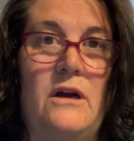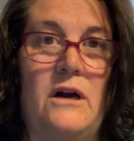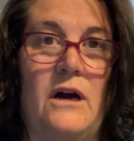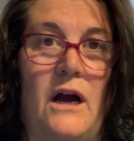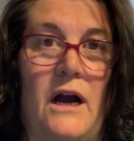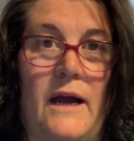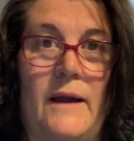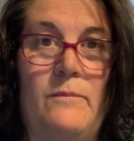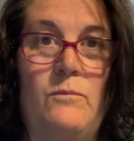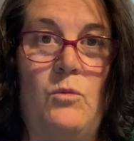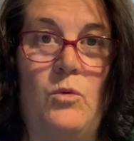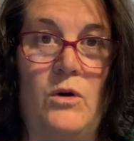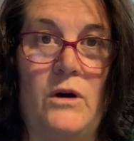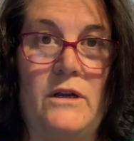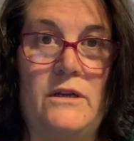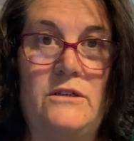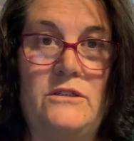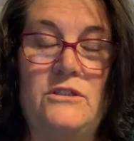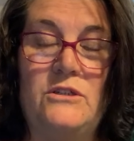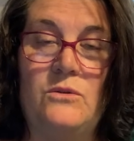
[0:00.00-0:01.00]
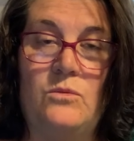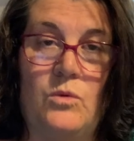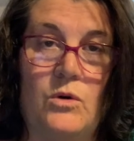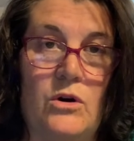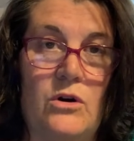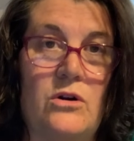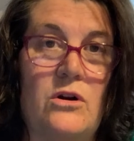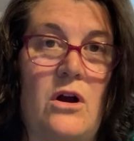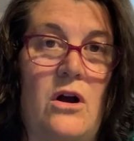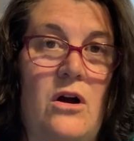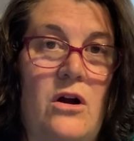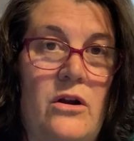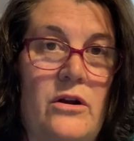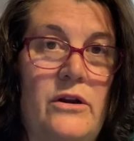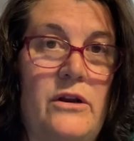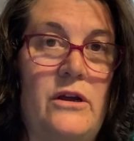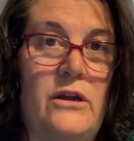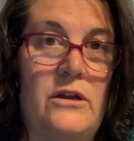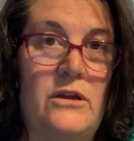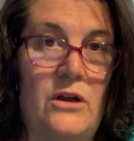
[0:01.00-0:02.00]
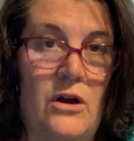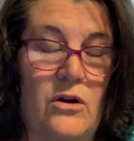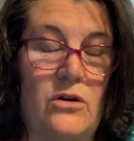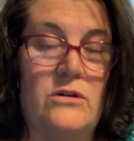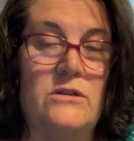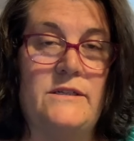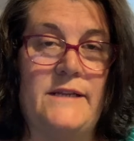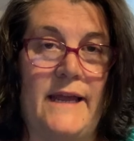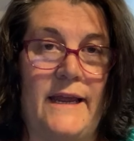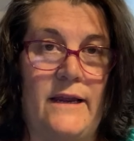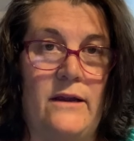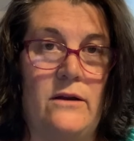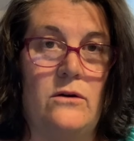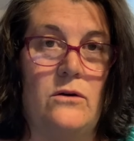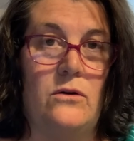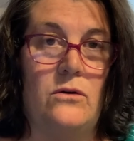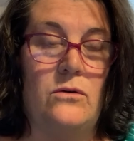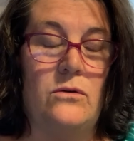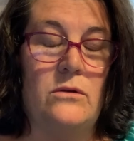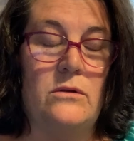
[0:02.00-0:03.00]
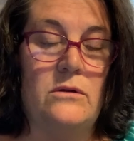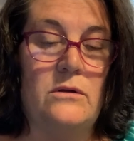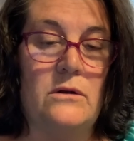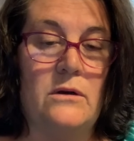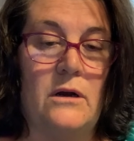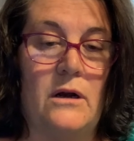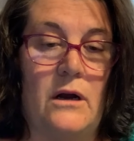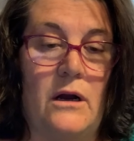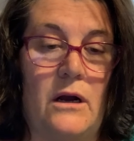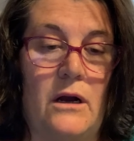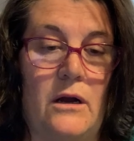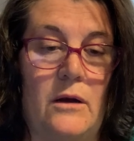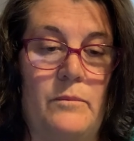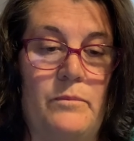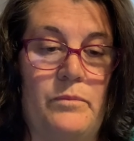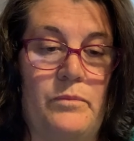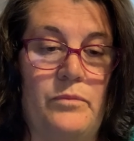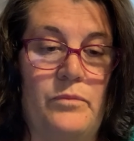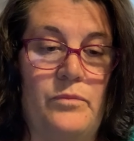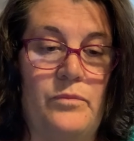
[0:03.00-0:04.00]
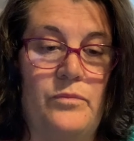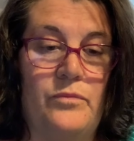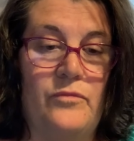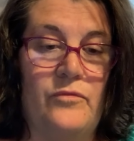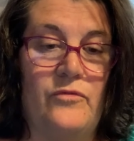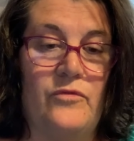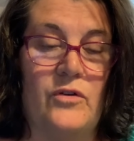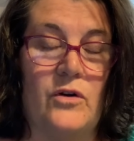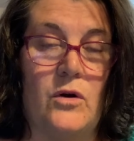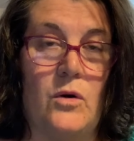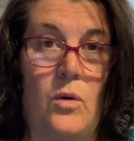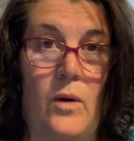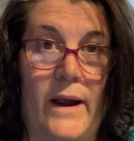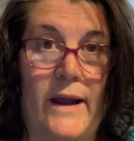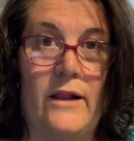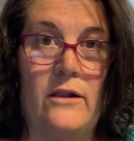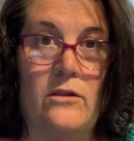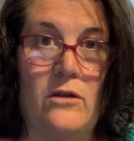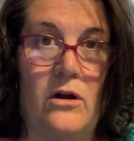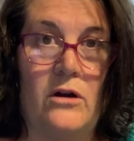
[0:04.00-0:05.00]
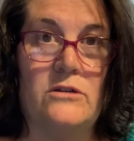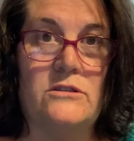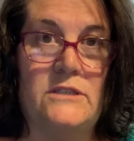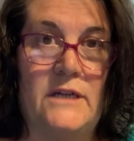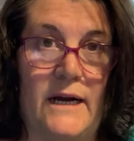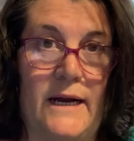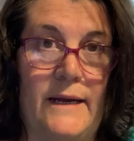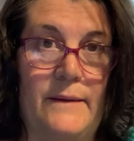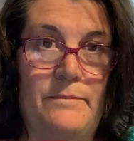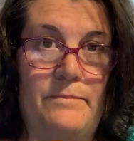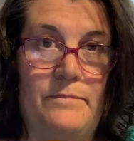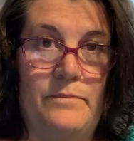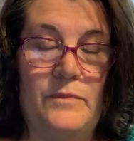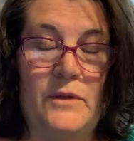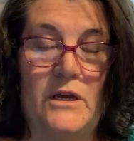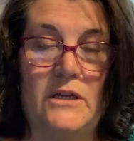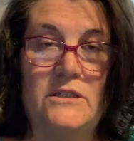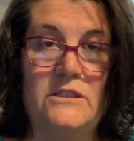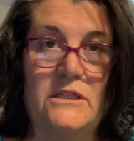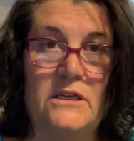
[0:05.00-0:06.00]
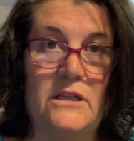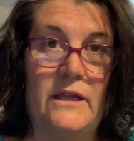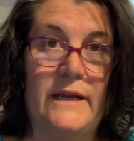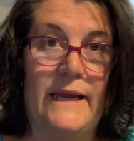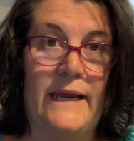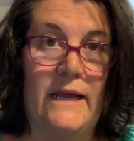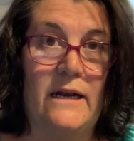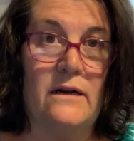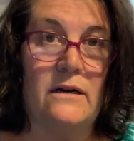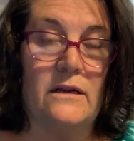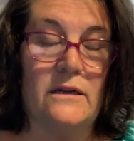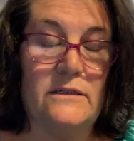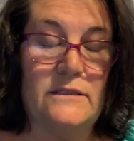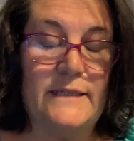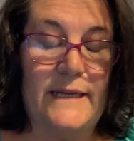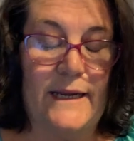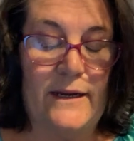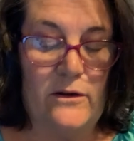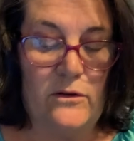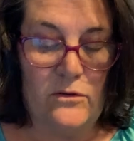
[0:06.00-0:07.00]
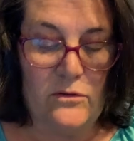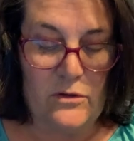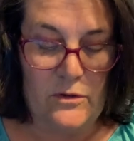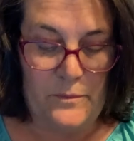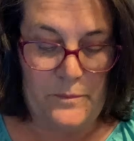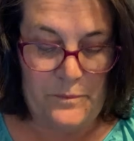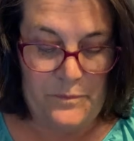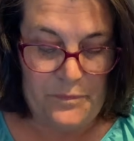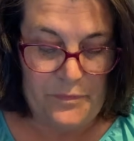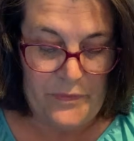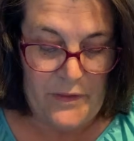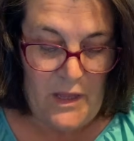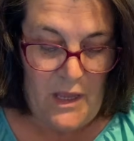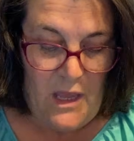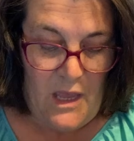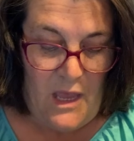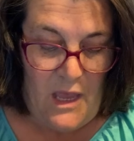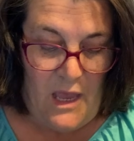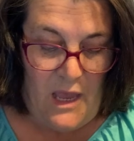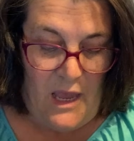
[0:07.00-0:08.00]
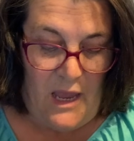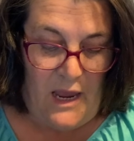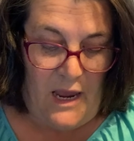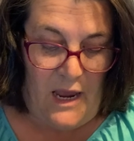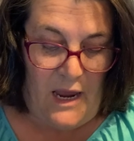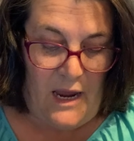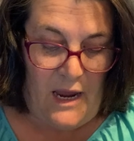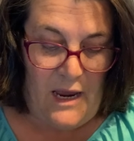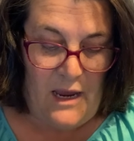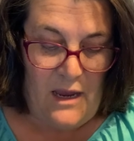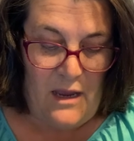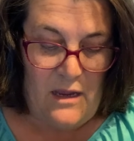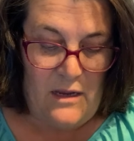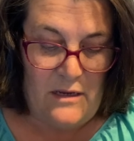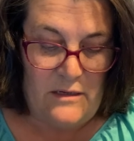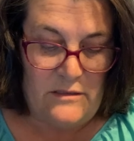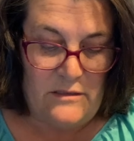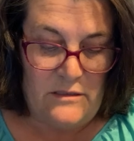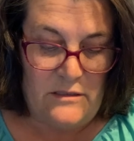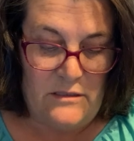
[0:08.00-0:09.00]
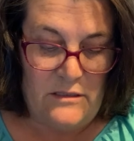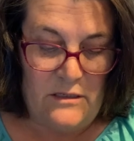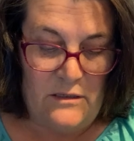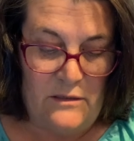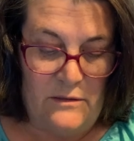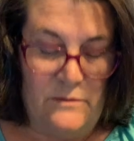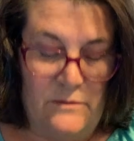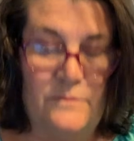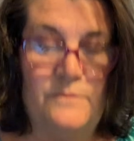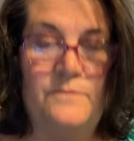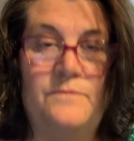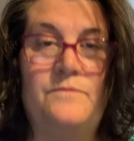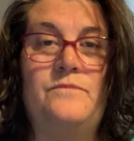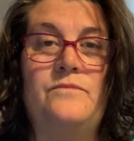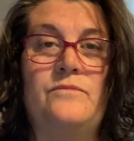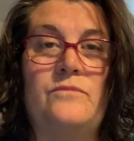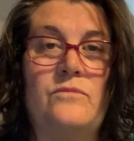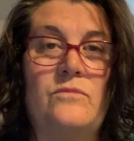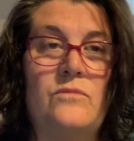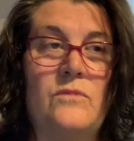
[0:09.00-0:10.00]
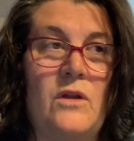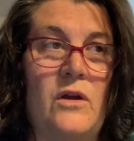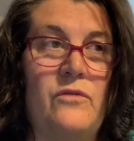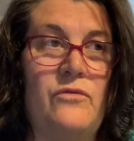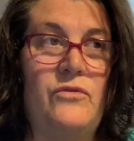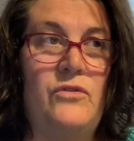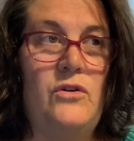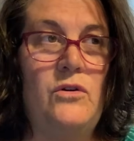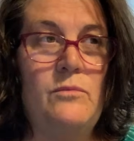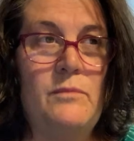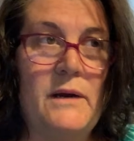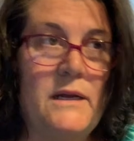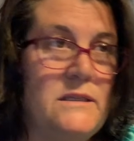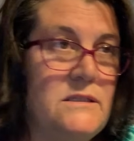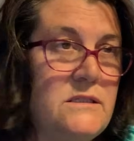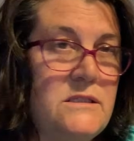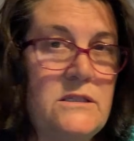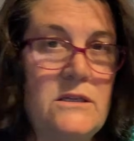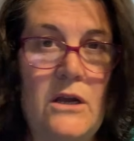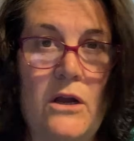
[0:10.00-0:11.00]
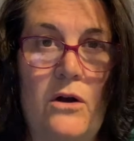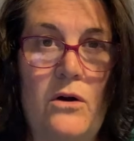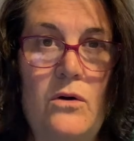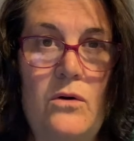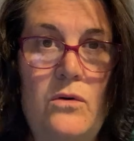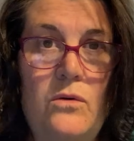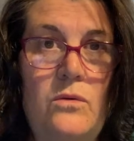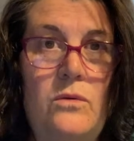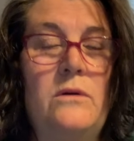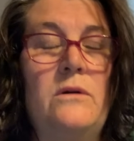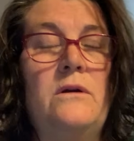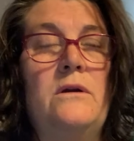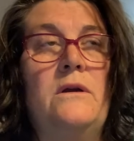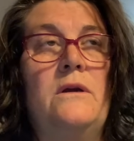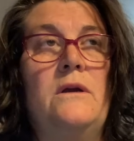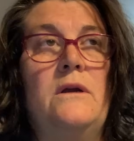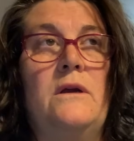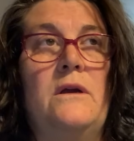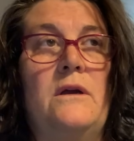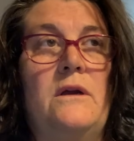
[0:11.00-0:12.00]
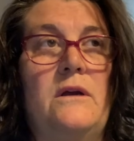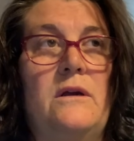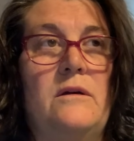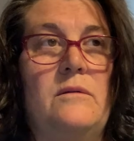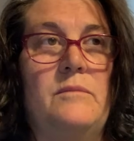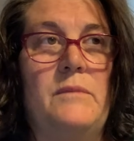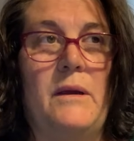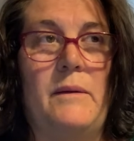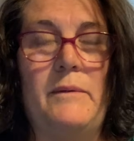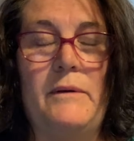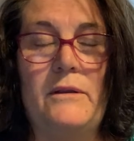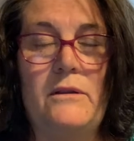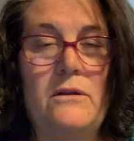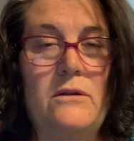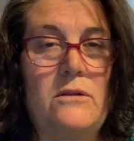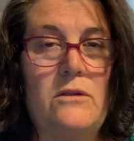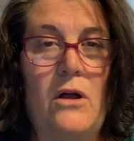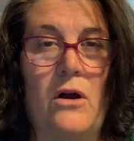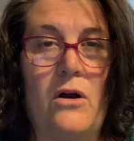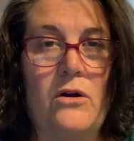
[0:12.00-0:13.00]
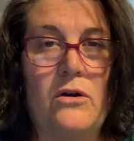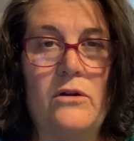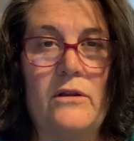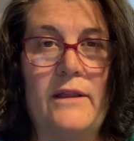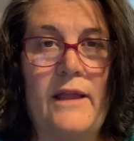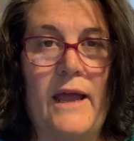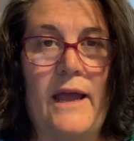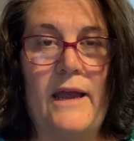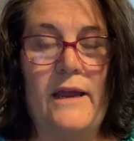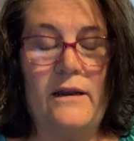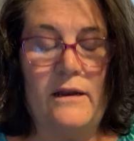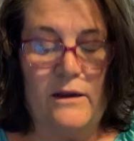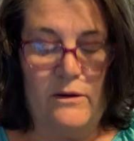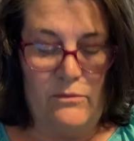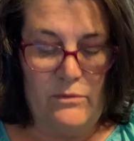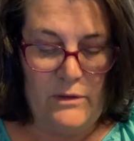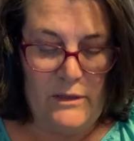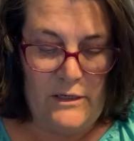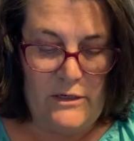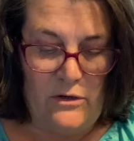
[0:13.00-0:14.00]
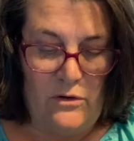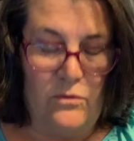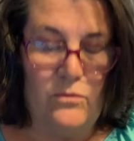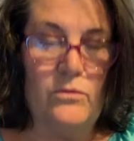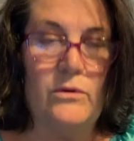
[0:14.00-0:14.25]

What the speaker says: I'm one to work on a yarn tangle for quite a long time until I get it untangled. And a few months ago, maybe a little longer than that, I really don't